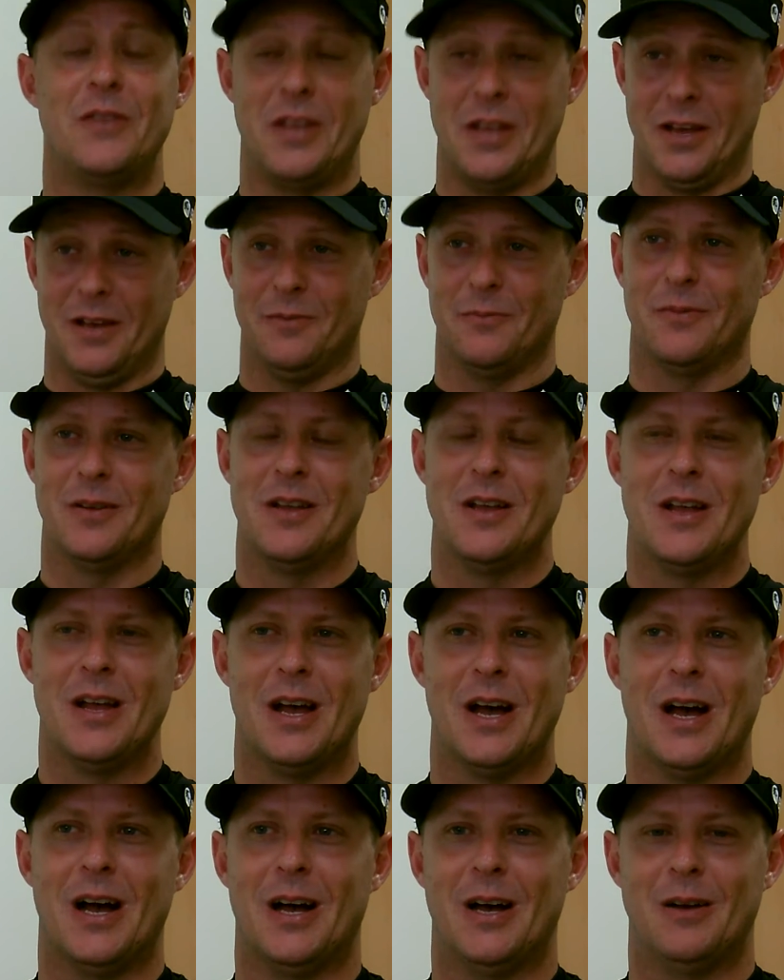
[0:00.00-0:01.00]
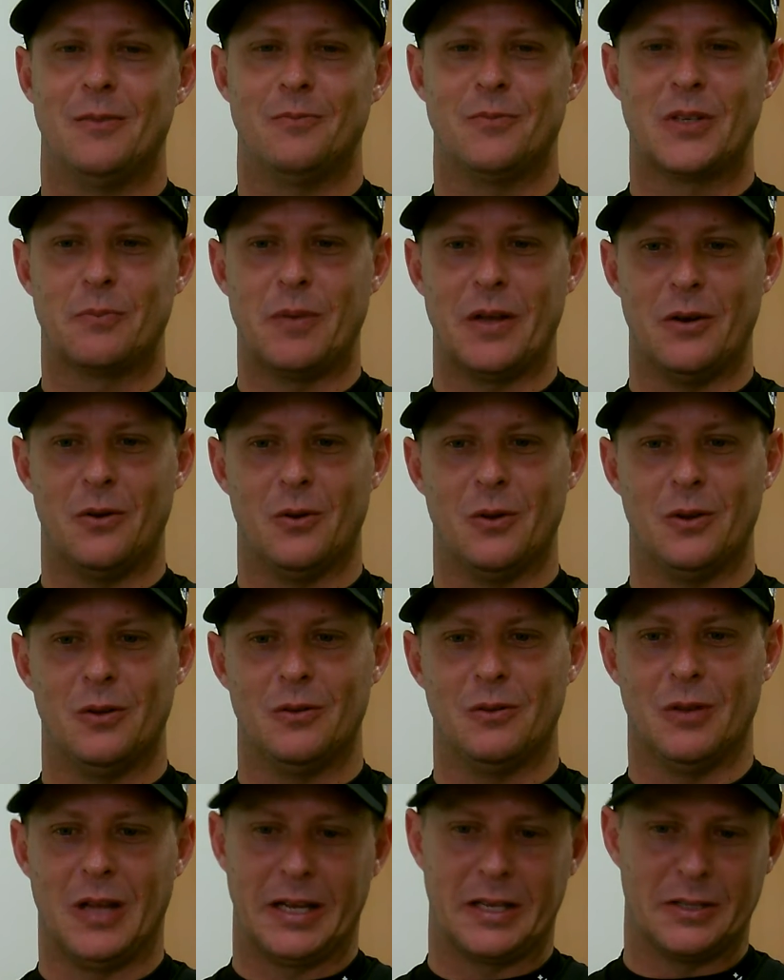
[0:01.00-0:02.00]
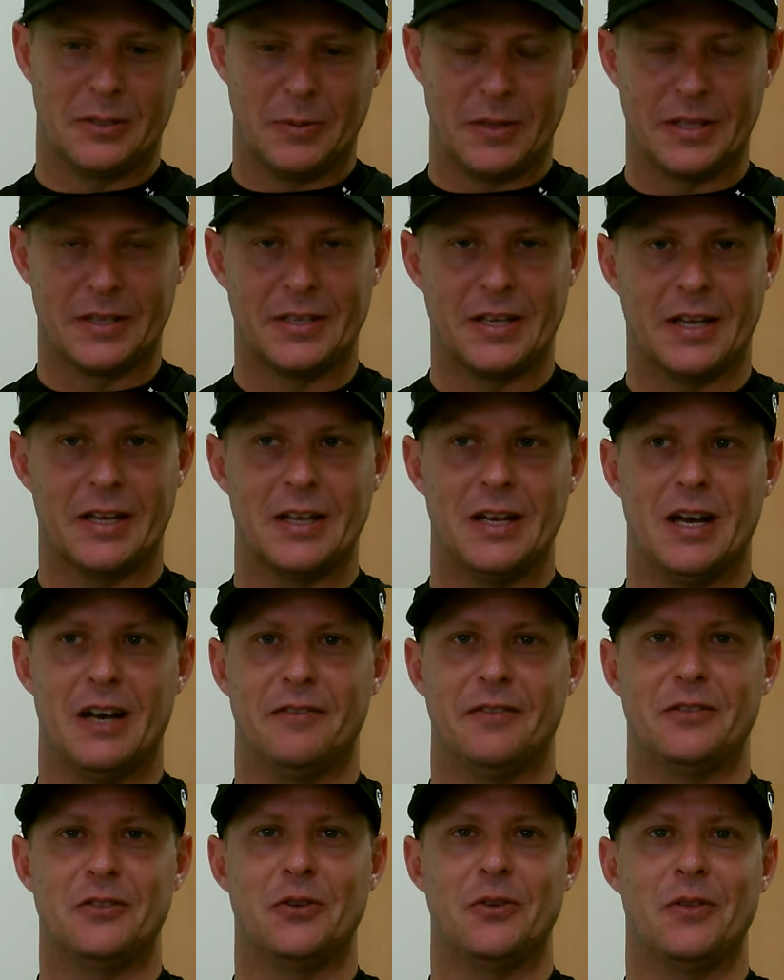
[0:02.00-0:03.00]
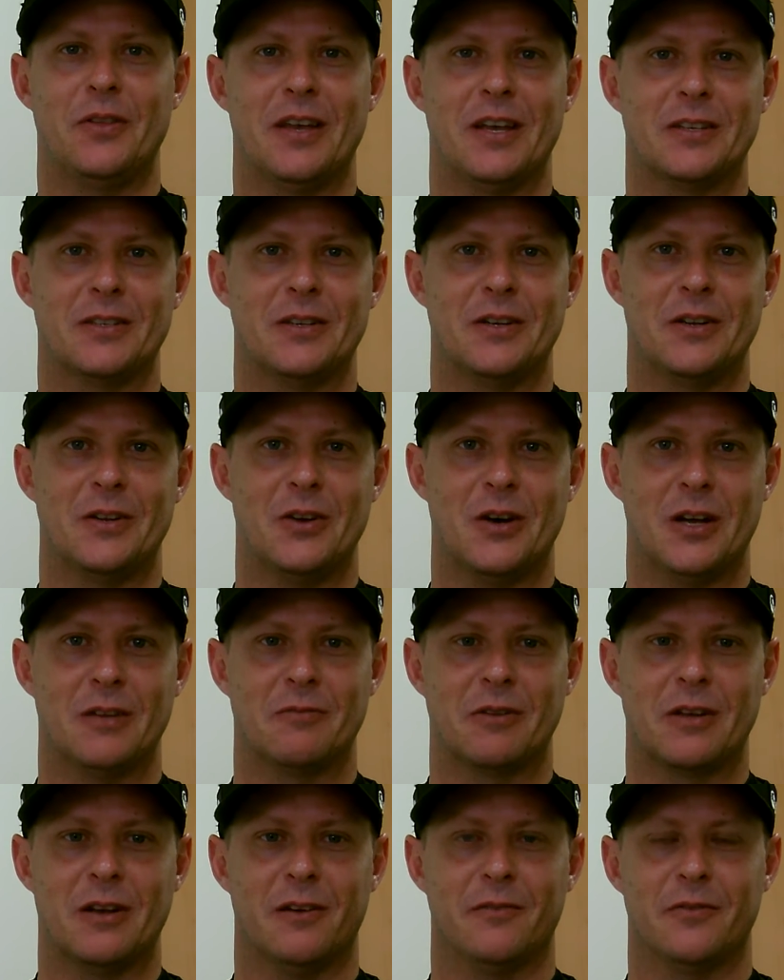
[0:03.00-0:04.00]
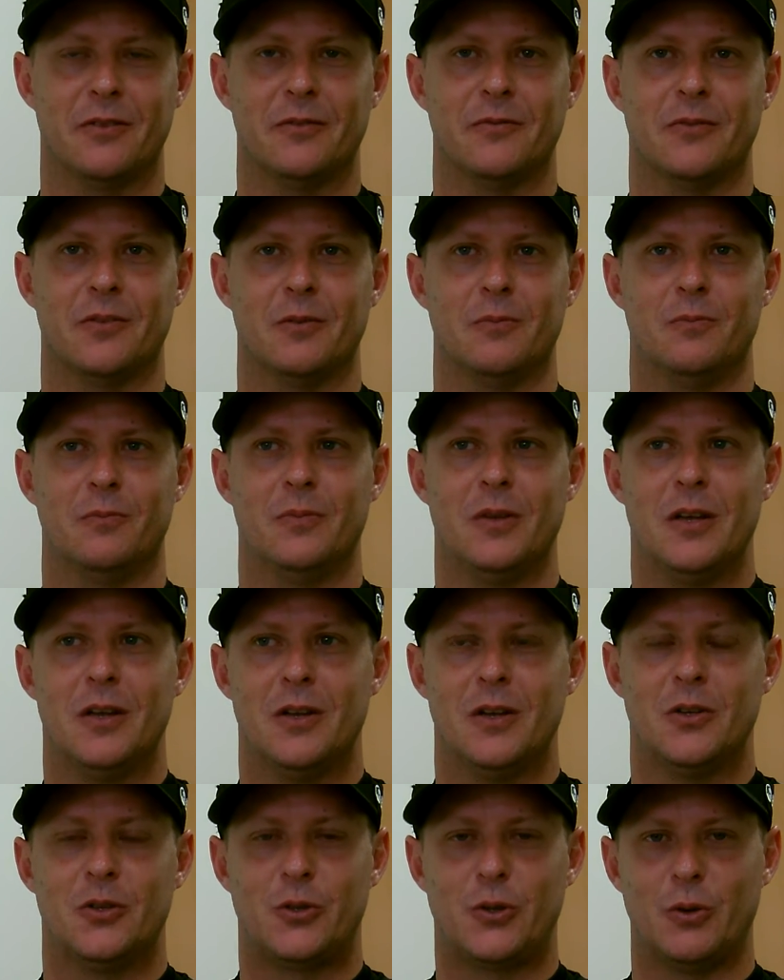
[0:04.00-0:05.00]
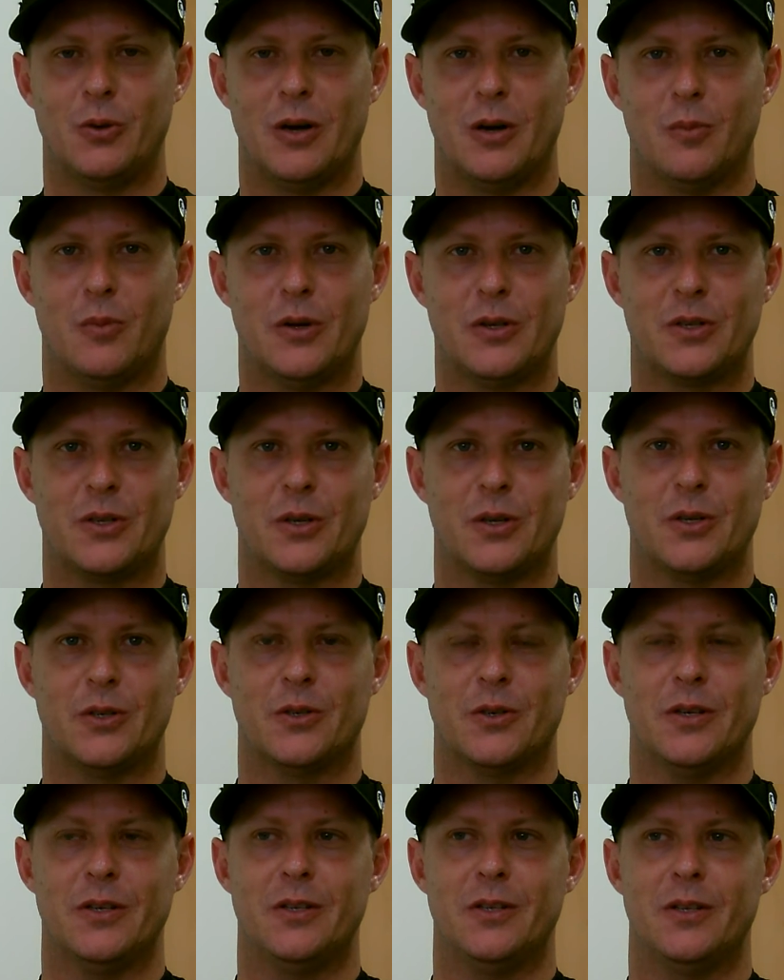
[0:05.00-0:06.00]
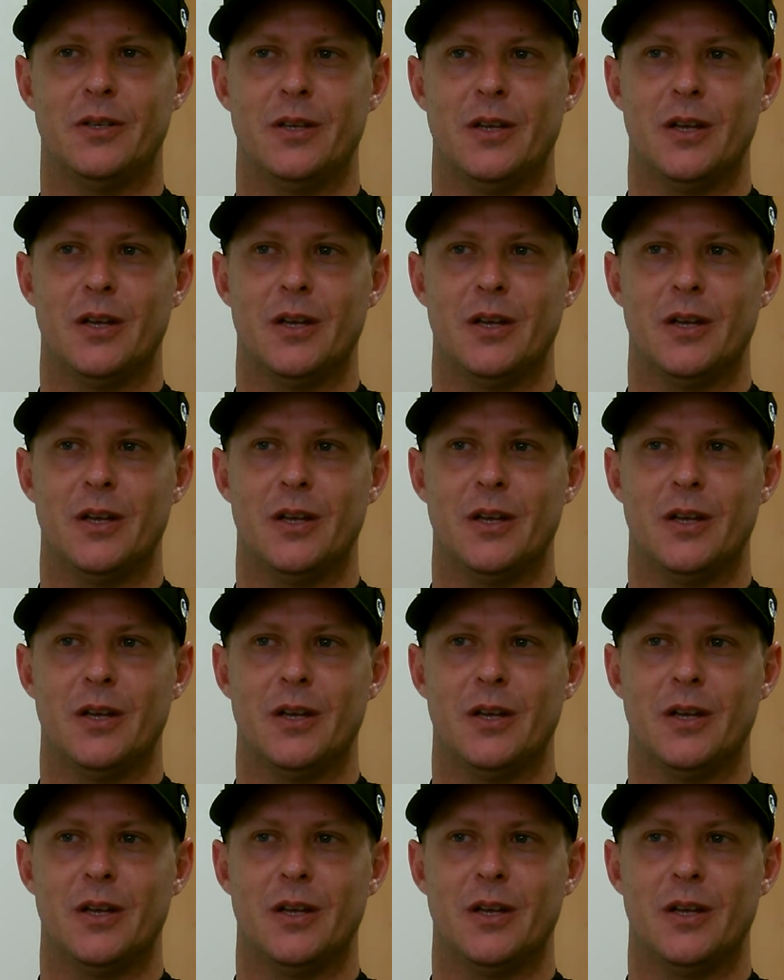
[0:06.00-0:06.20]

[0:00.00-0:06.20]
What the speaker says: Yep. Spent the second half of 2009 recovering from 2 elbow surgeries,